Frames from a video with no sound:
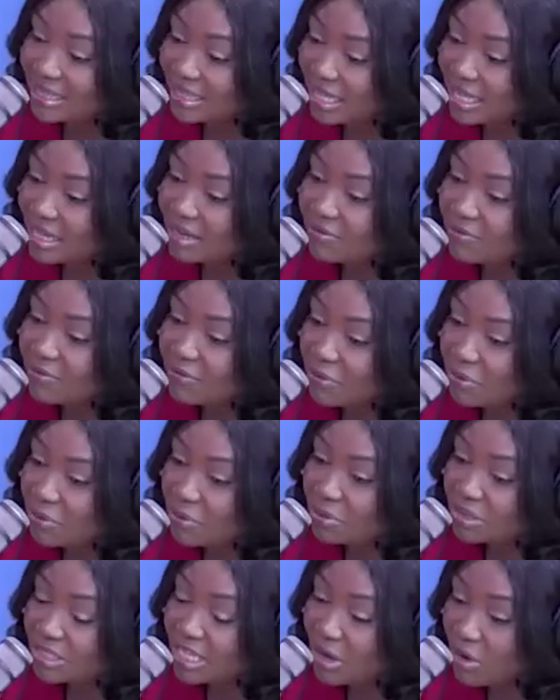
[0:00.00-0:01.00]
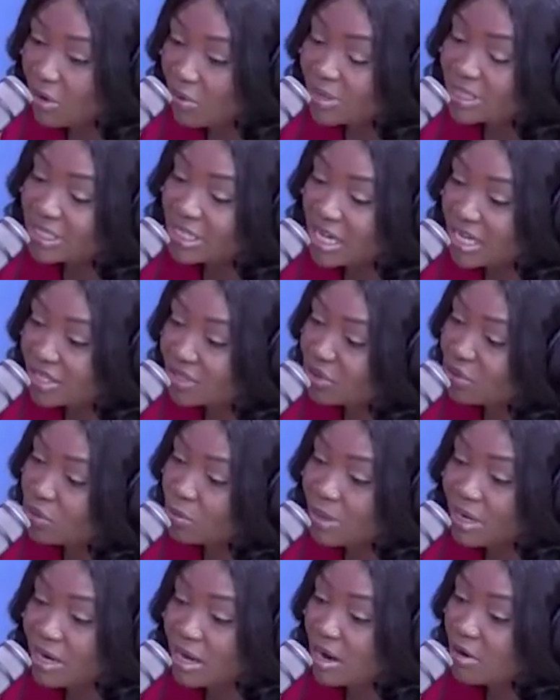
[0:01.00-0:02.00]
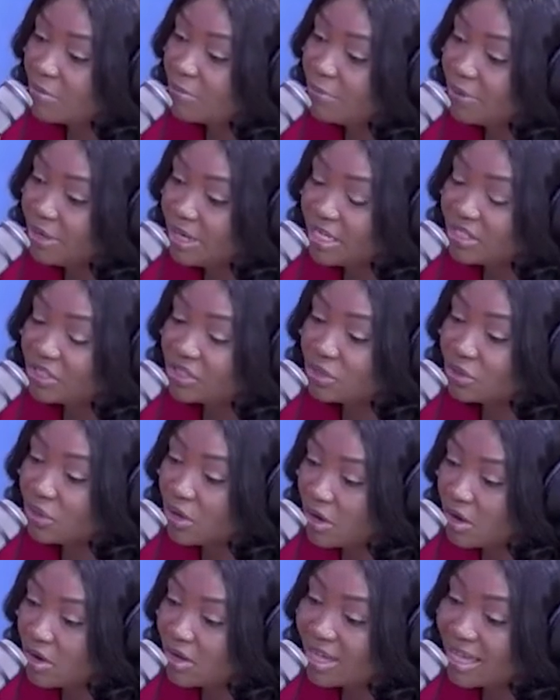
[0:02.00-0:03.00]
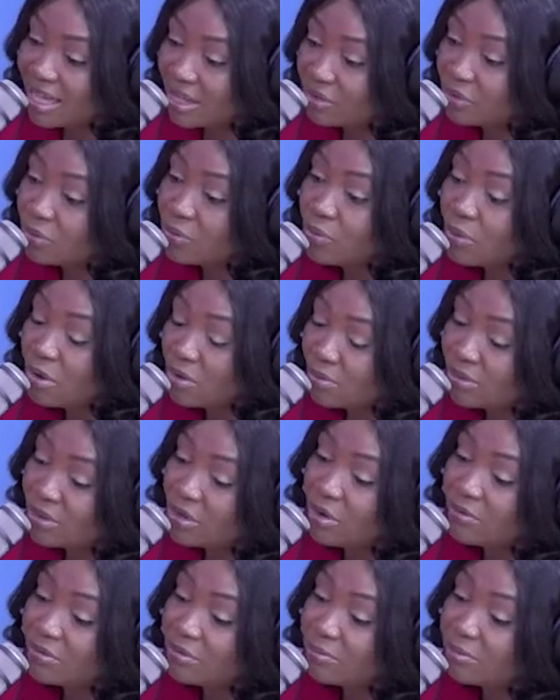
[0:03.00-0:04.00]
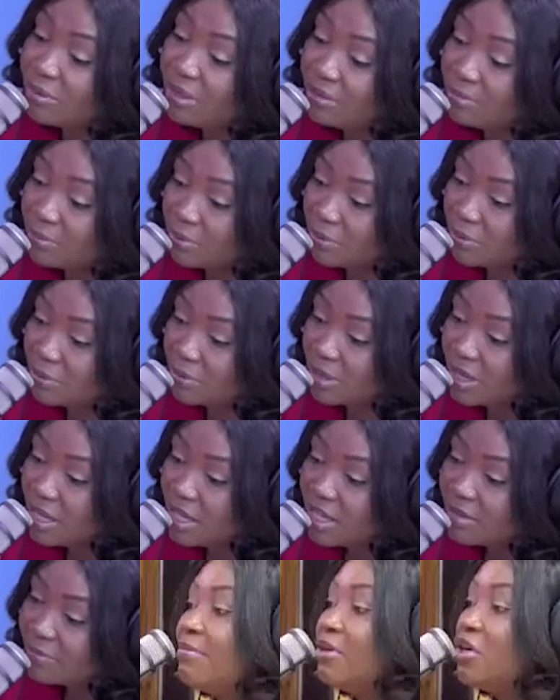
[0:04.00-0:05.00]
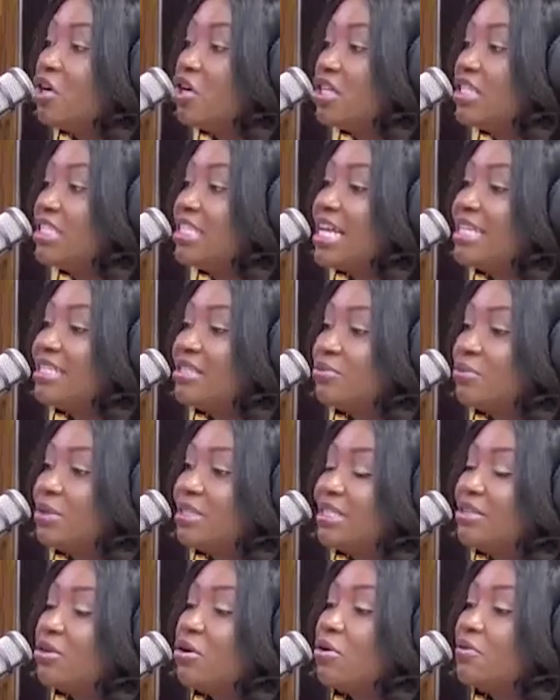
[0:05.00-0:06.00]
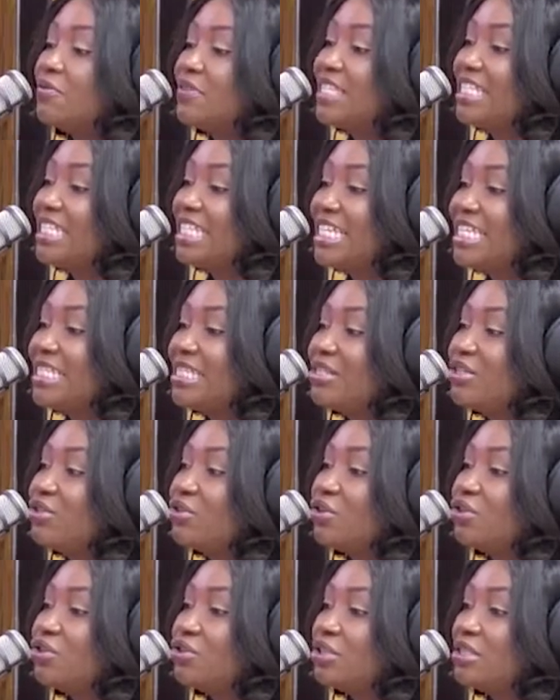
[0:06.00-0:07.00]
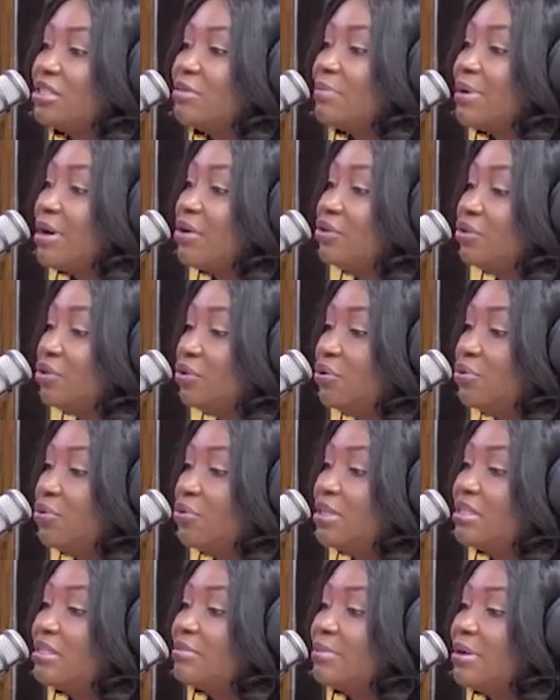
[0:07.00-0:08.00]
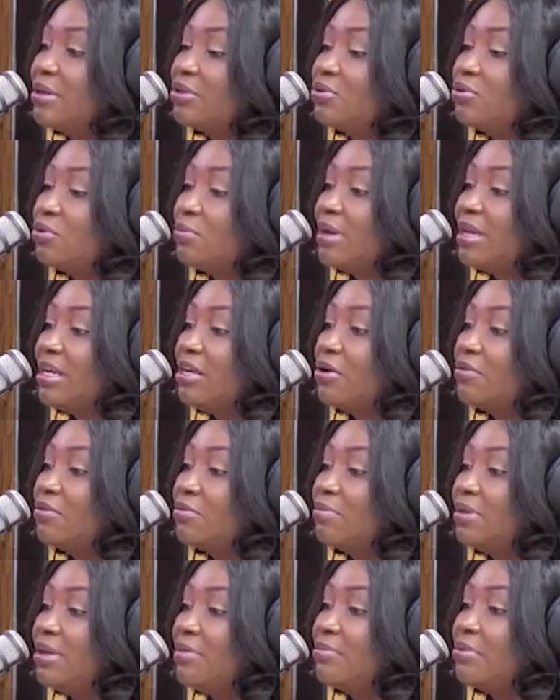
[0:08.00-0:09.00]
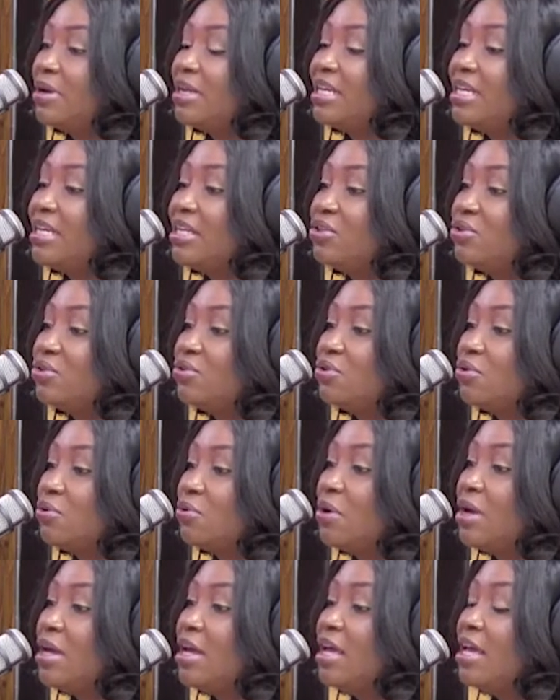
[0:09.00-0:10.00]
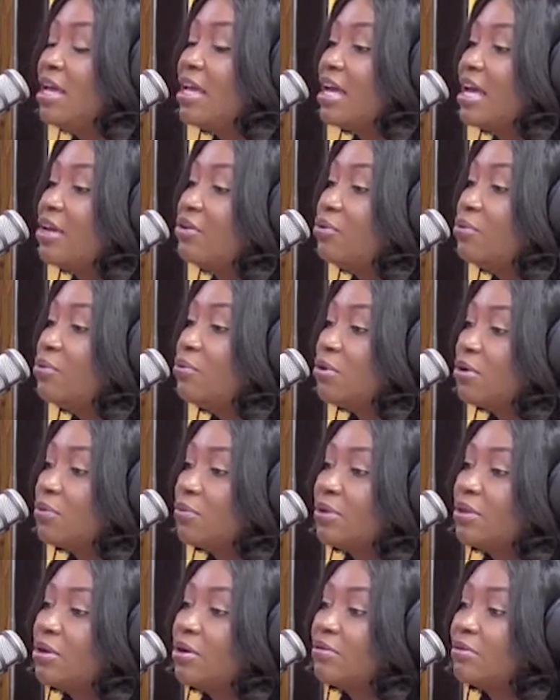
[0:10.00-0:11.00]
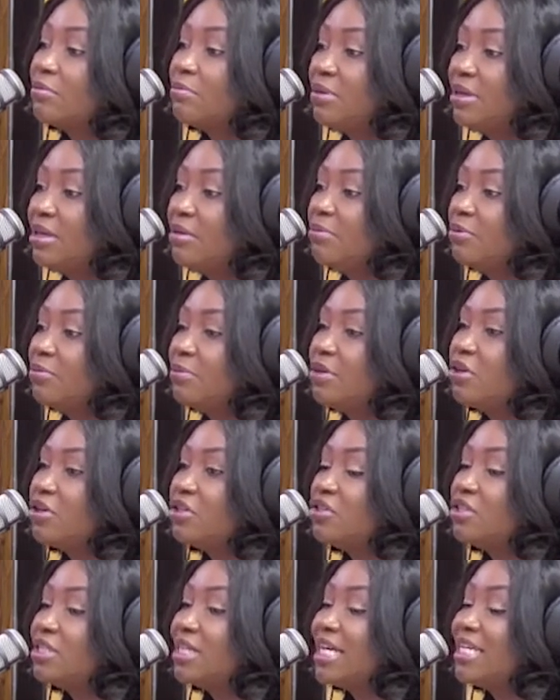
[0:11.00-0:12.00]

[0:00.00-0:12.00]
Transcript: a thing they always ask you, no matter how brilliant you are, can you work with other people? Because that is what an office is. It's not just about you. It's about so many other people, and they need to know, can you work with other people? Because you